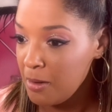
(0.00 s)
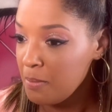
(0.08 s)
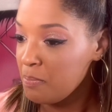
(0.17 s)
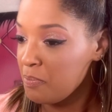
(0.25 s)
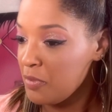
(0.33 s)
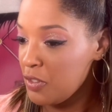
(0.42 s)

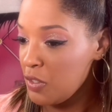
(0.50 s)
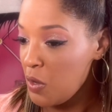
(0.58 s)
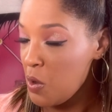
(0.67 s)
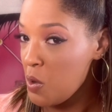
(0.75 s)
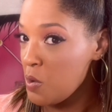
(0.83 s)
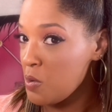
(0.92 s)

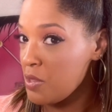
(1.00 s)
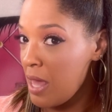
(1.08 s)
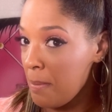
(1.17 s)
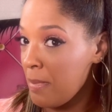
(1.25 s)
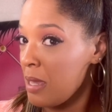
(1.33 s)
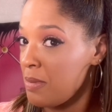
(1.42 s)
So that
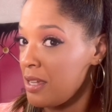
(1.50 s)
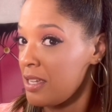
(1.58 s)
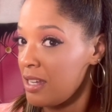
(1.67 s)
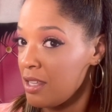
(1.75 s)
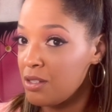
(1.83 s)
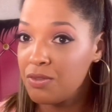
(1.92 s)
may be
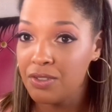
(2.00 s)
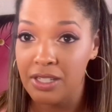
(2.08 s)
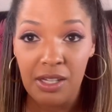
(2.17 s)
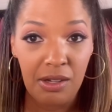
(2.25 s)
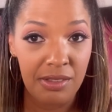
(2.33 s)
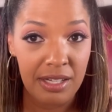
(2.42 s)
another
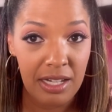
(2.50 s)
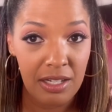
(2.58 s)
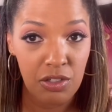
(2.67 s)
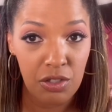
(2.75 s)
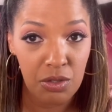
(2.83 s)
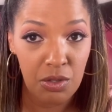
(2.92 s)
video that I
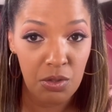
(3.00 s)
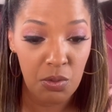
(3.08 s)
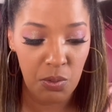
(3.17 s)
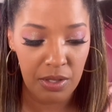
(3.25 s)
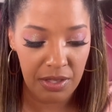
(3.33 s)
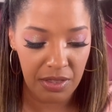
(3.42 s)
do
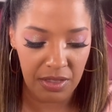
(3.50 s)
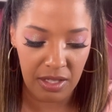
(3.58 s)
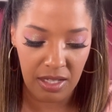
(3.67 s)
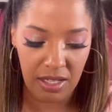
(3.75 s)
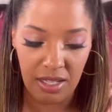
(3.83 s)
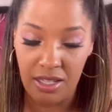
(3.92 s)
with
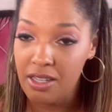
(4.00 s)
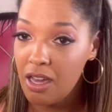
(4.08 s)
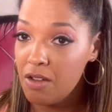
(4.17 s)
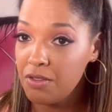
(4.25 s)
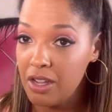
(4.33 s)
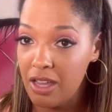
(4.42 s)
the
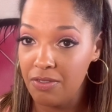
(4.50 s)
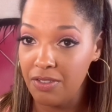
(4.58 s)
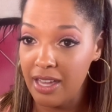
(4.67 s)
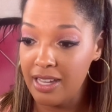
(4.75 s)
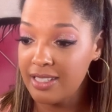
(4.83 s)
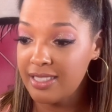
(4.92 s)
Cover
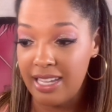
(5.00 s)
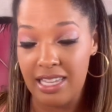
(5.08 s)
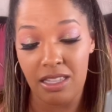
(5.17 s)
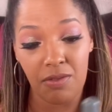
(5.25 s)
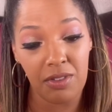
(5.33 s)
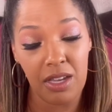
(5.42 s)
FX and the
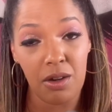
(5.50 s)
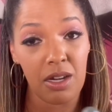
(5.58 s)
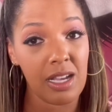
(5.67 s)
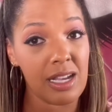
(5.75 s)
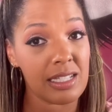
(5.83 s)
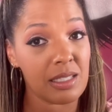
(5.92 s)
Fiera
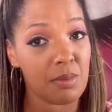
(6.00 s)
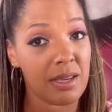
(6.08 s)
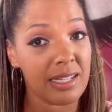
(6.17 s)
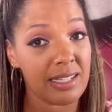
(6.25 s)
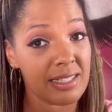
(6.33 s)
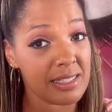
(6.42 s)

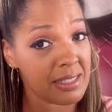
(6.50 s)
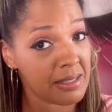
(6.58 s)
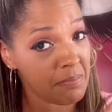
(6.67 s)
Cosmetics.